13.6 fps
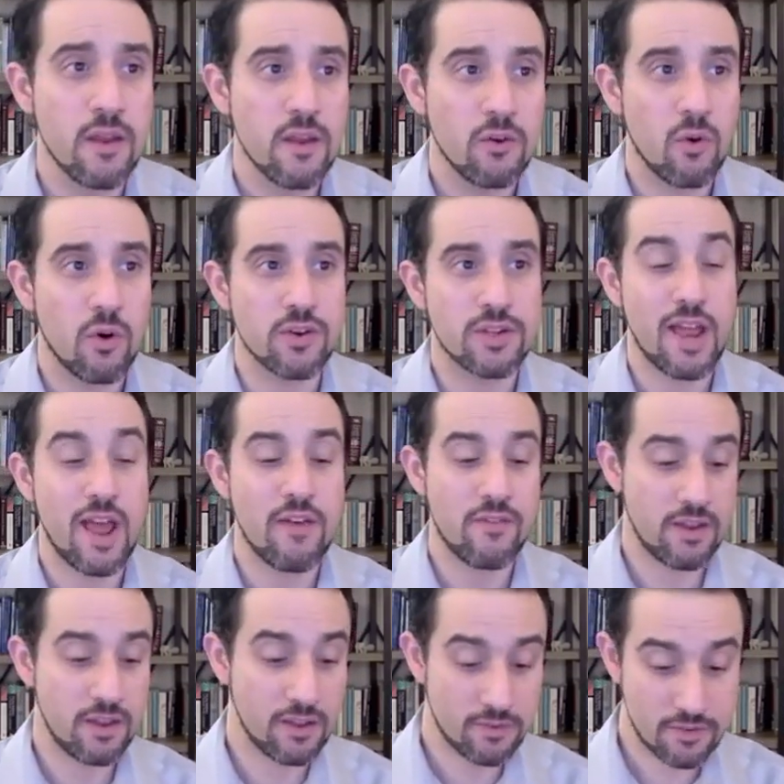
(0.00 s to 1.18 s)
or just
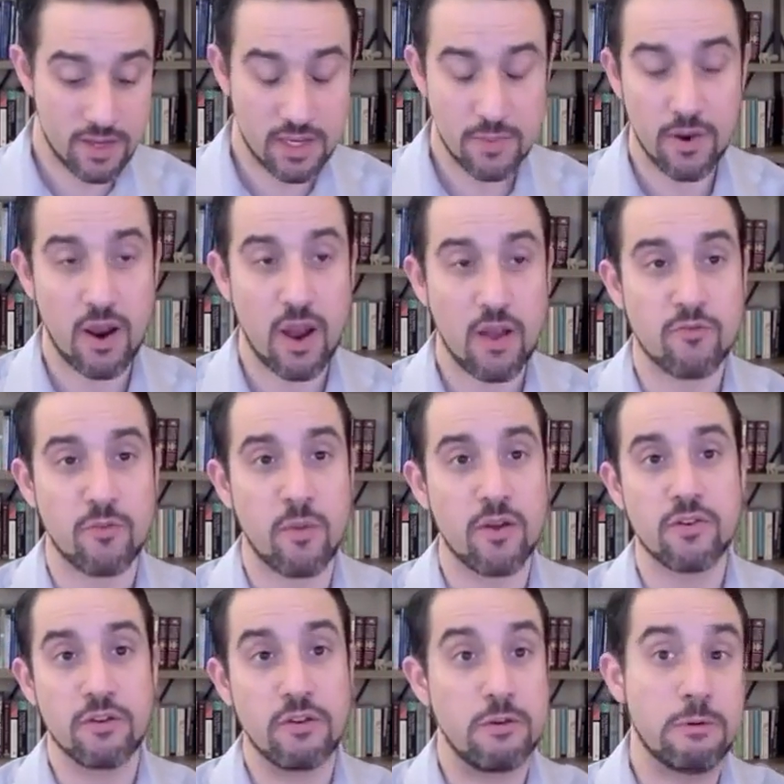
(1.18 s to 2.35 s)
having it disappear out from
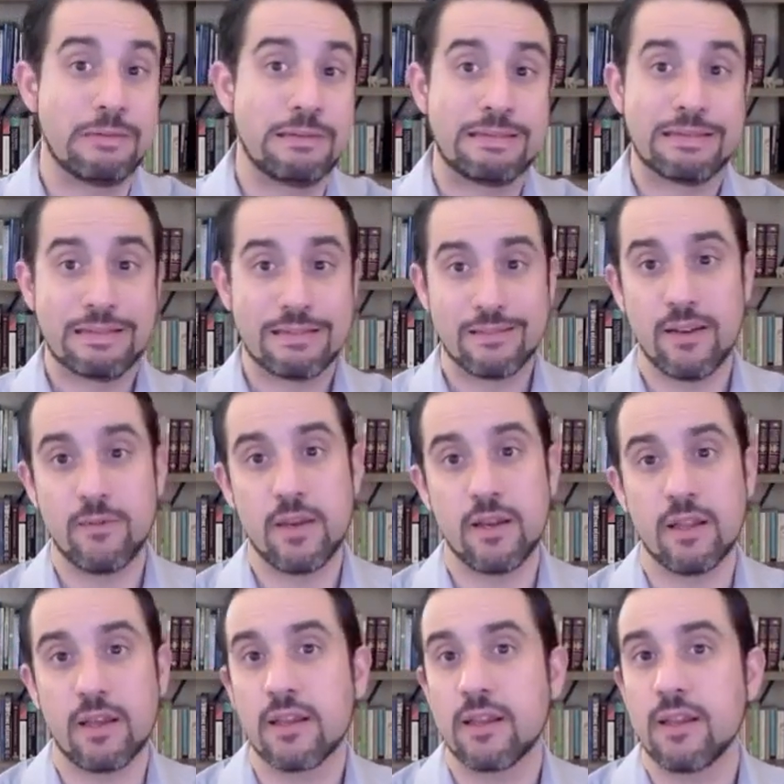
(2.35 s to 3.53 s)
under you,
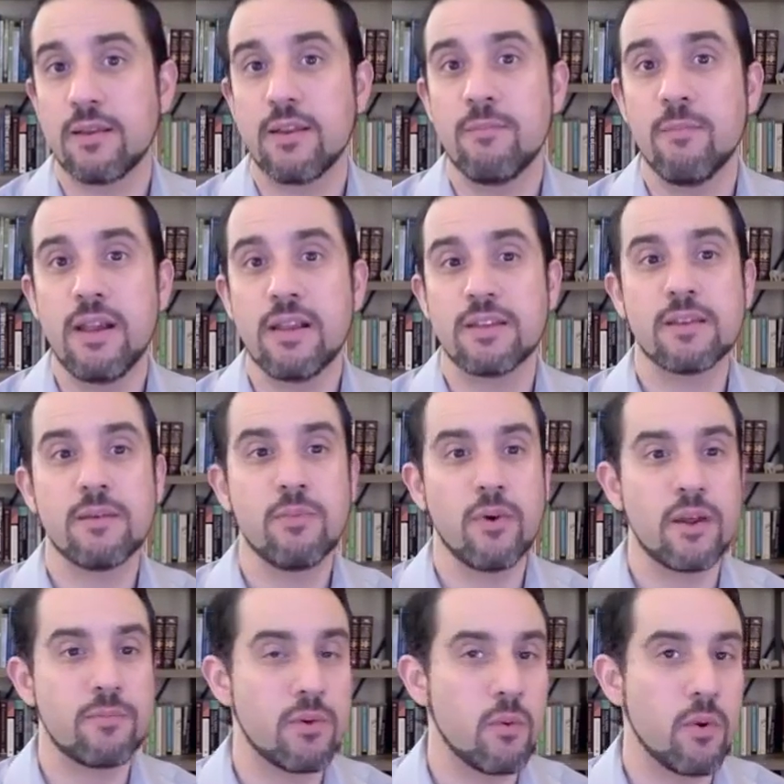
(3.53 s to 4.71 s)
it might at some
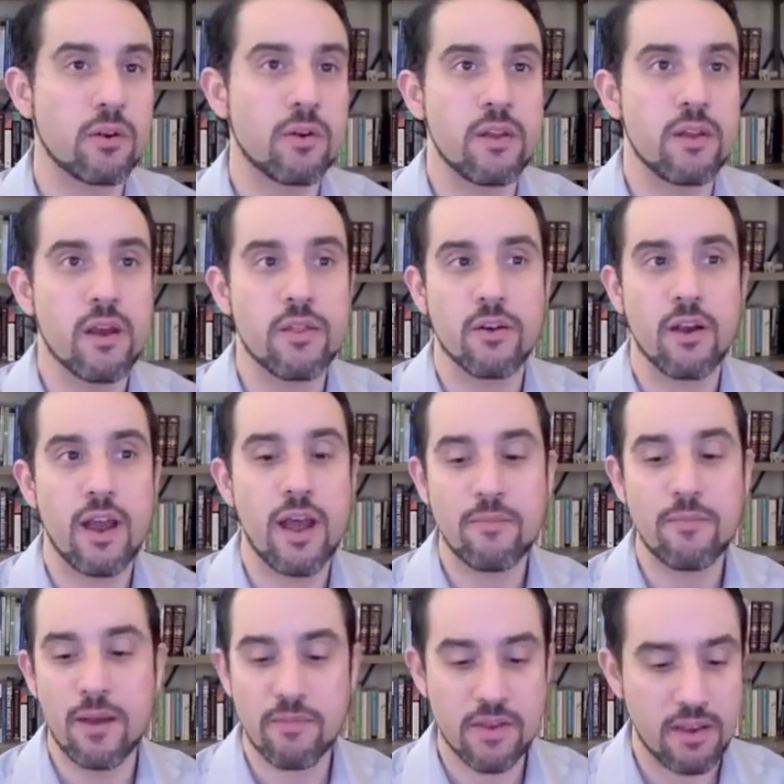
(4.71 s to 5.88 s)
point be one or the other.
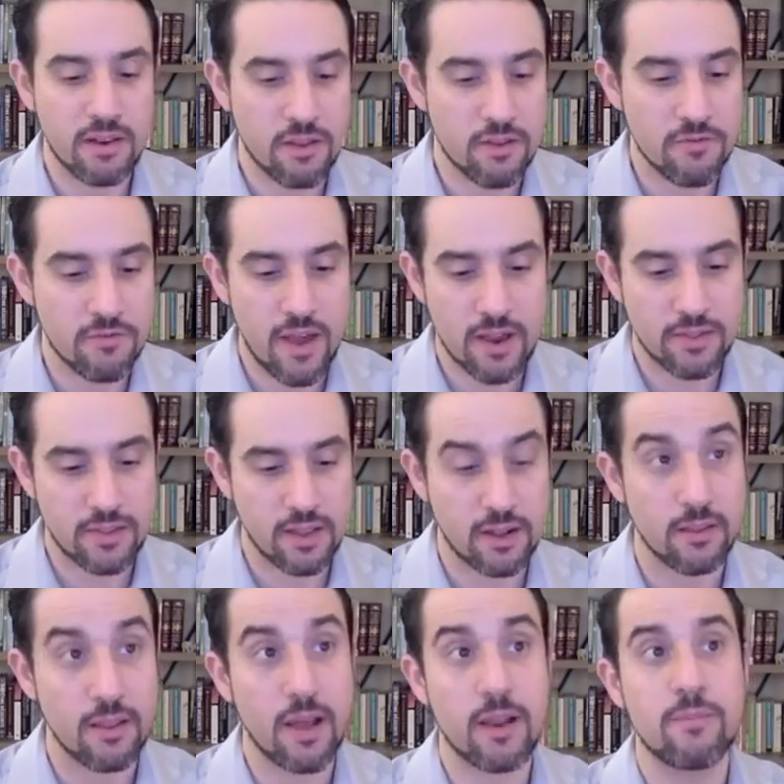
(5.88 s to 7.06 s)
I'm thinking of the fact that
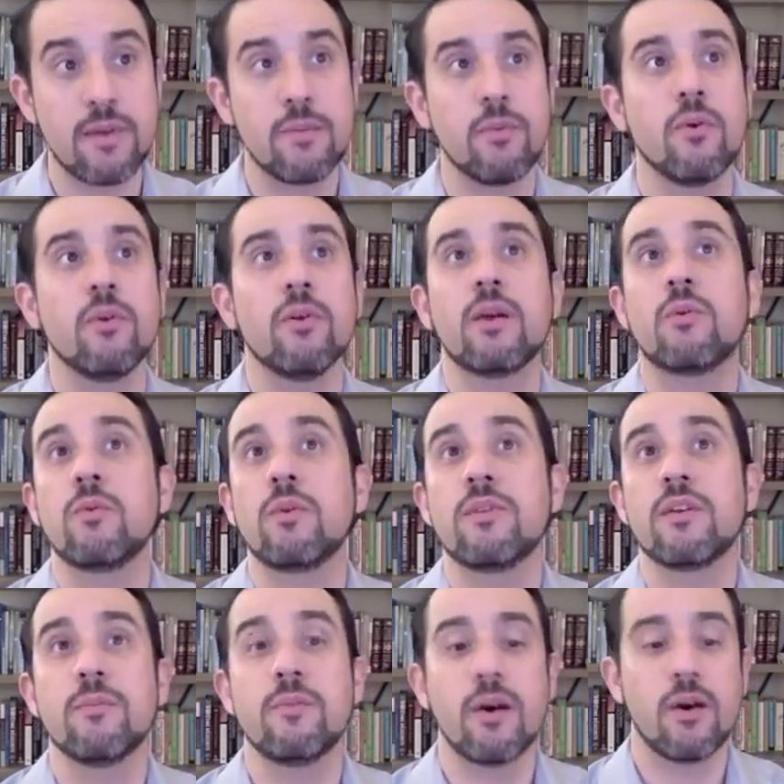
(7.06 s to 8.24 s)
a lot of people, when we
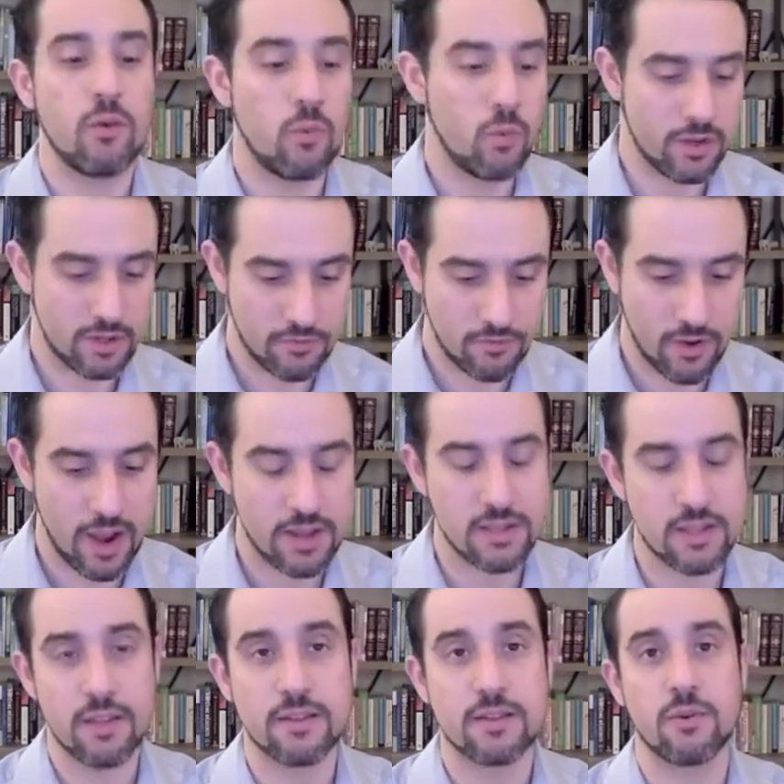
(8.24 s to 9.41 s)
think about what defines
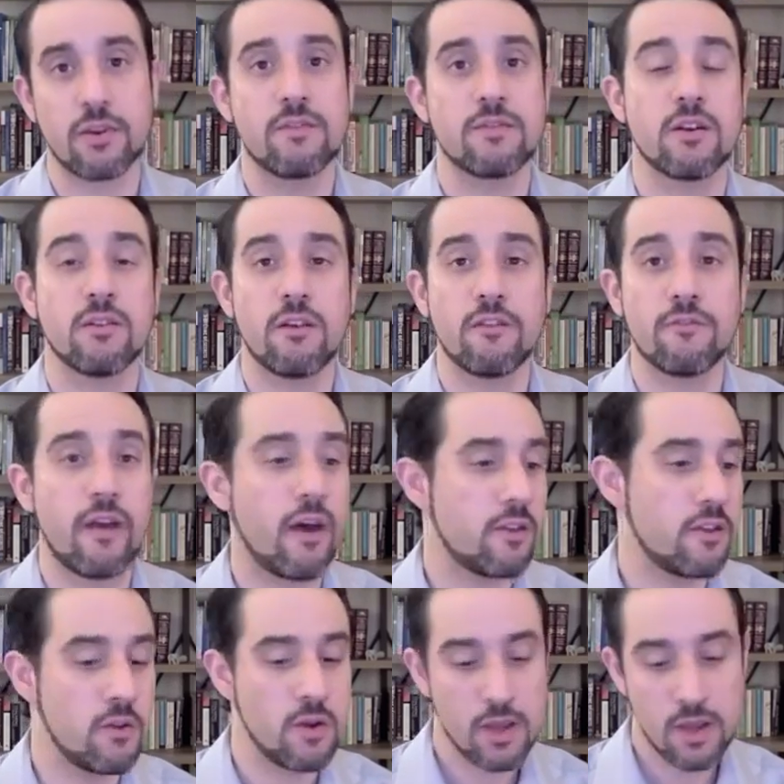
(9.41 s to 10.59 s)
us, what gives our life value,